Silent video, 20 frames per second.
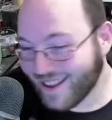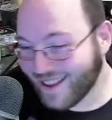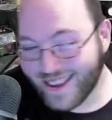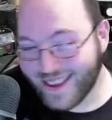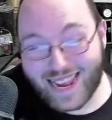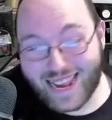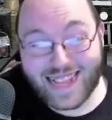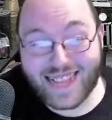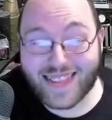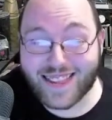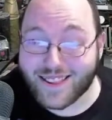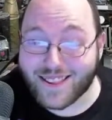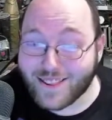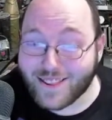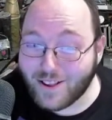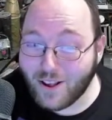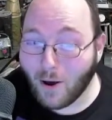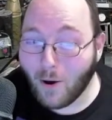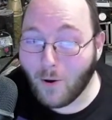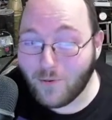It's
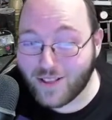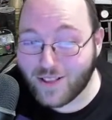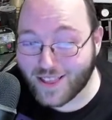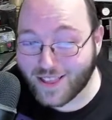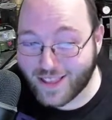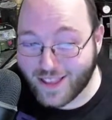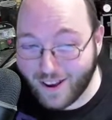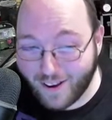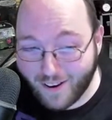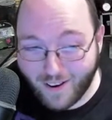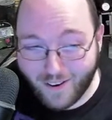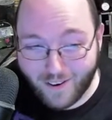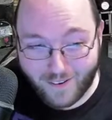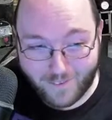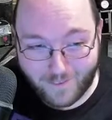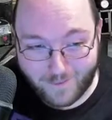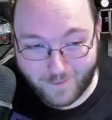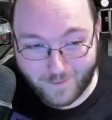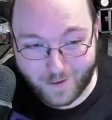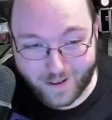so
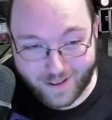dumb.